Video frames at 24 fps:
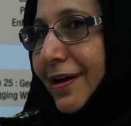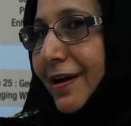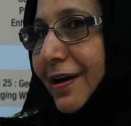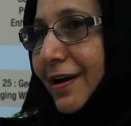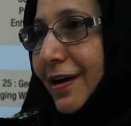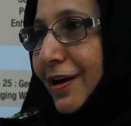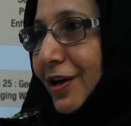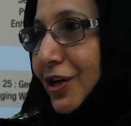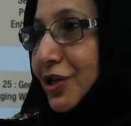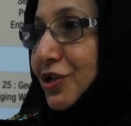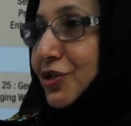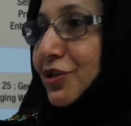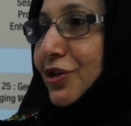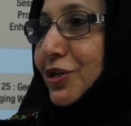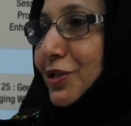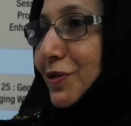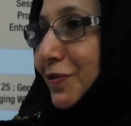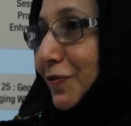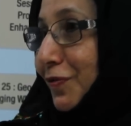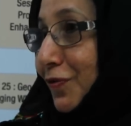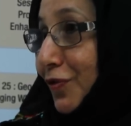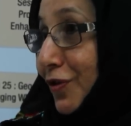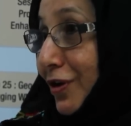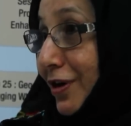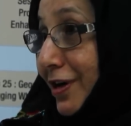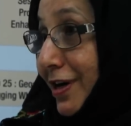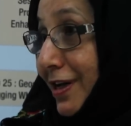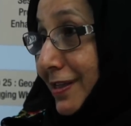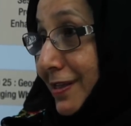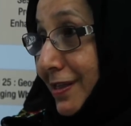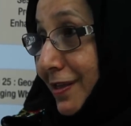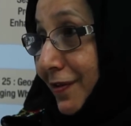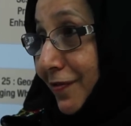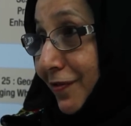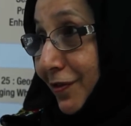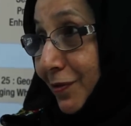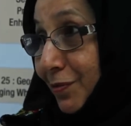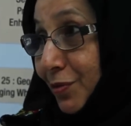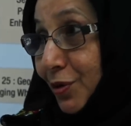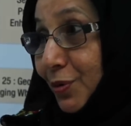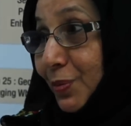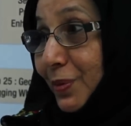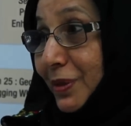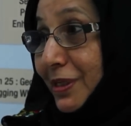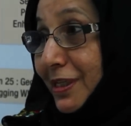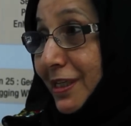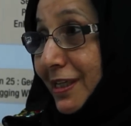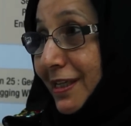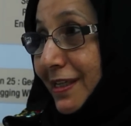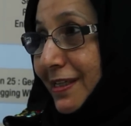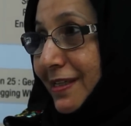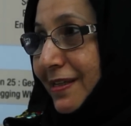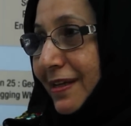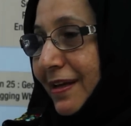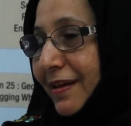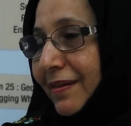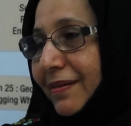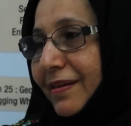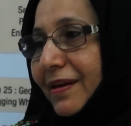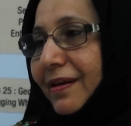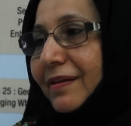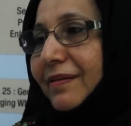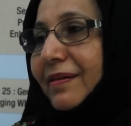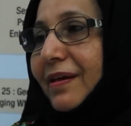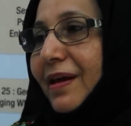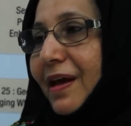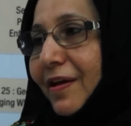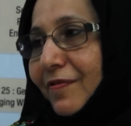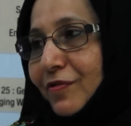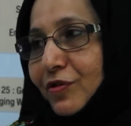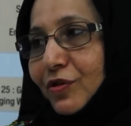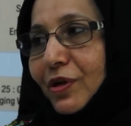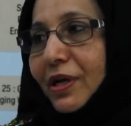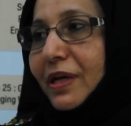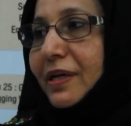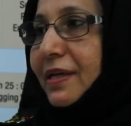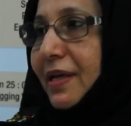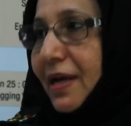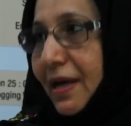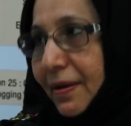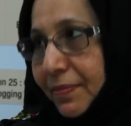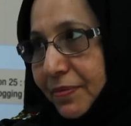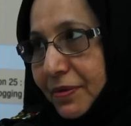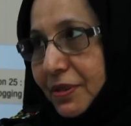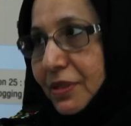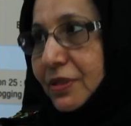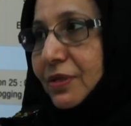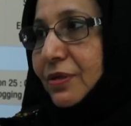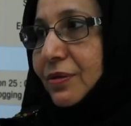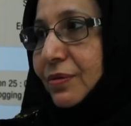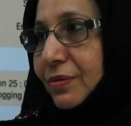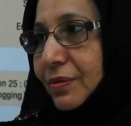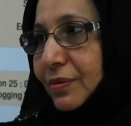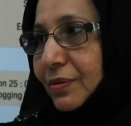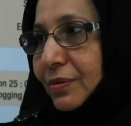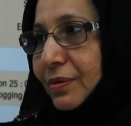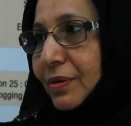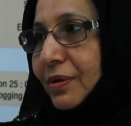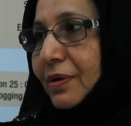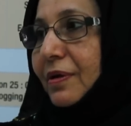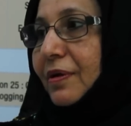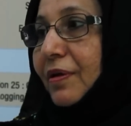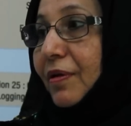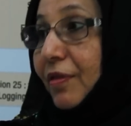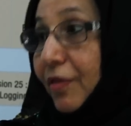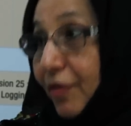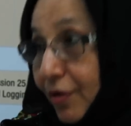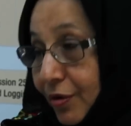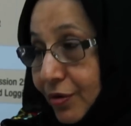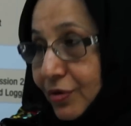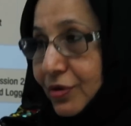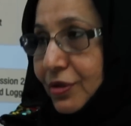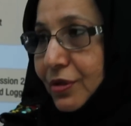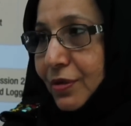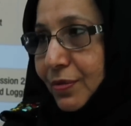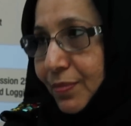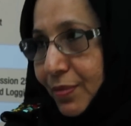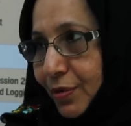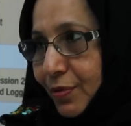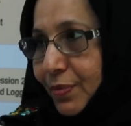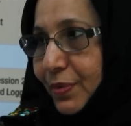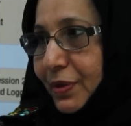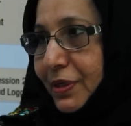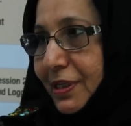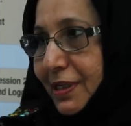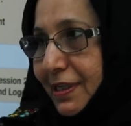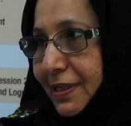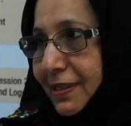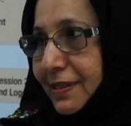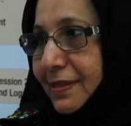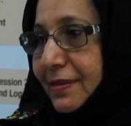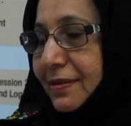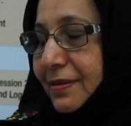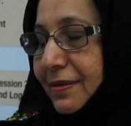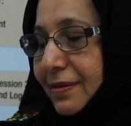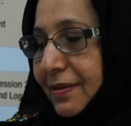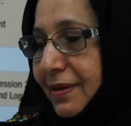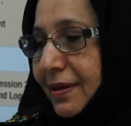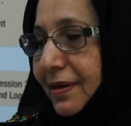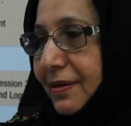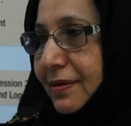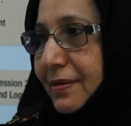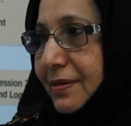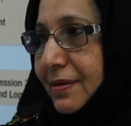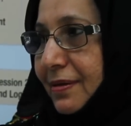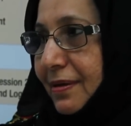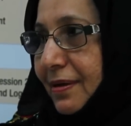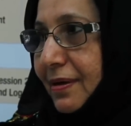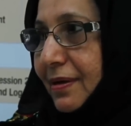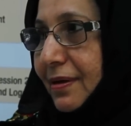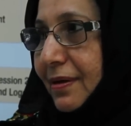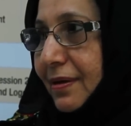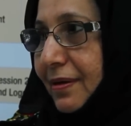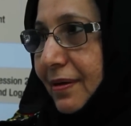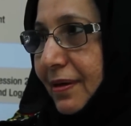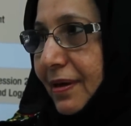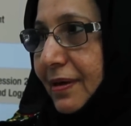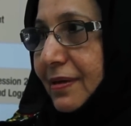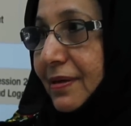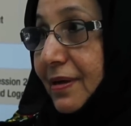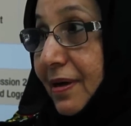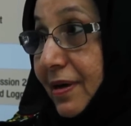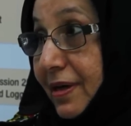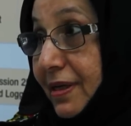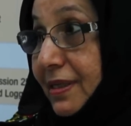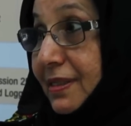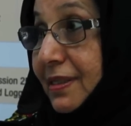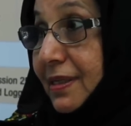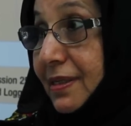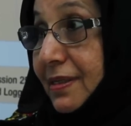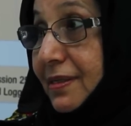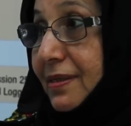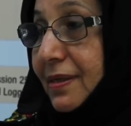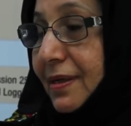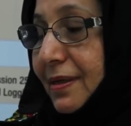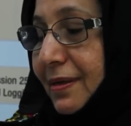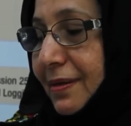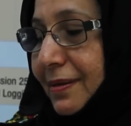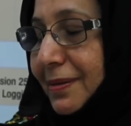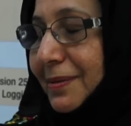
uh, each reservoir has different properties and that they have to adapt to those properties that uh, that are existing.